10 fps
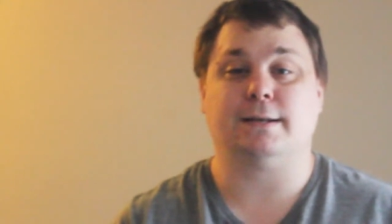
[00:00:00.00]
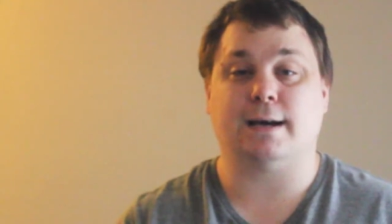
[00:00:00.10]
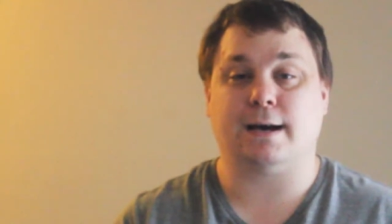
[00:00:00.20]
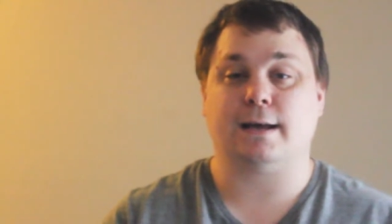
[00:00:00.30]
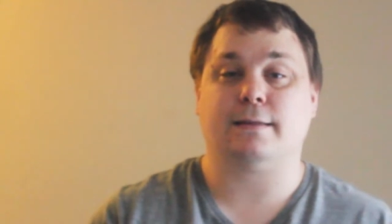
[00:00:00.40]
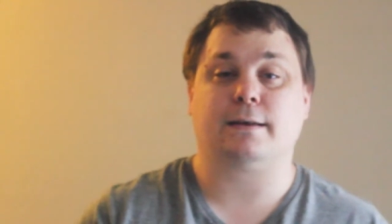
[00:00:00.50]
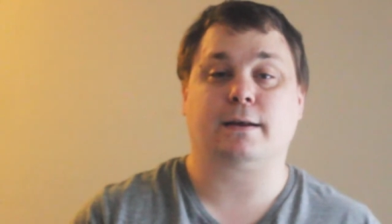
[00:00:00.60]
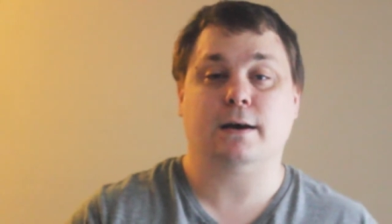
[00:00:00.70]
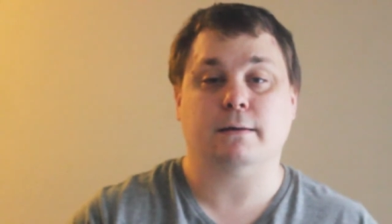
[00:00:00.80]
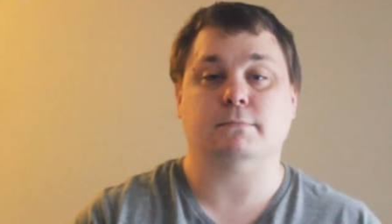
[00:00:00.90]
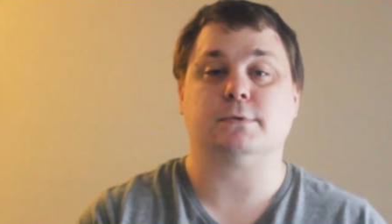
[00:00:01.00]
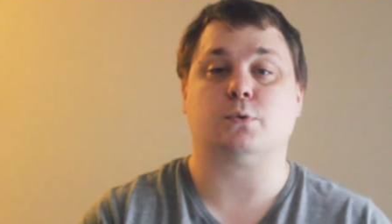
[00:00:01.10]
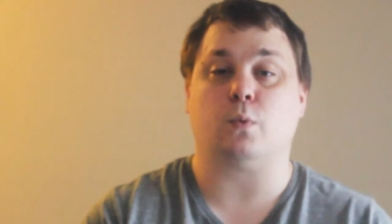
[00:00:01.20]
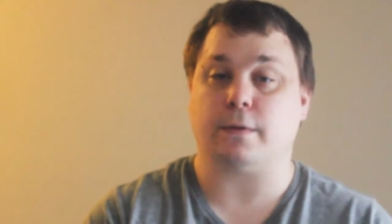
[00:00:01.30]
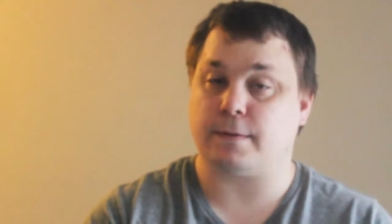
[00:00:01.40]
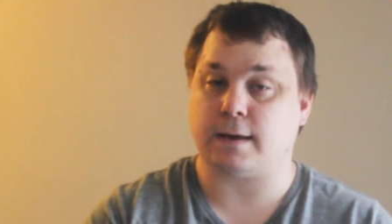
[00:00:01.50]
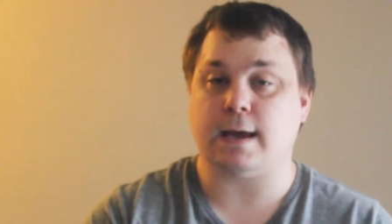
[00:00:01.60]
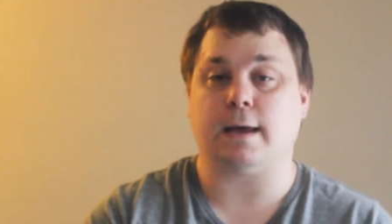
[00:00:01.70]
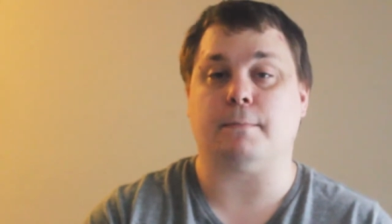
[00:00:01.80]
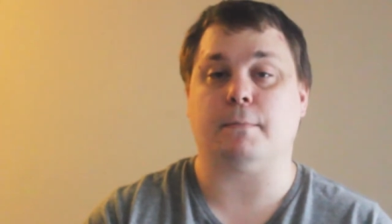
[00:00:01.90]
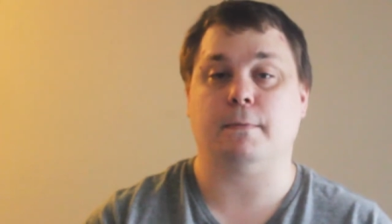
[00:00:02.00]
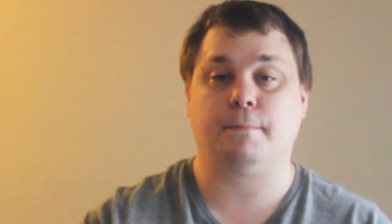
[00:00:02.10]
die that comes with the game.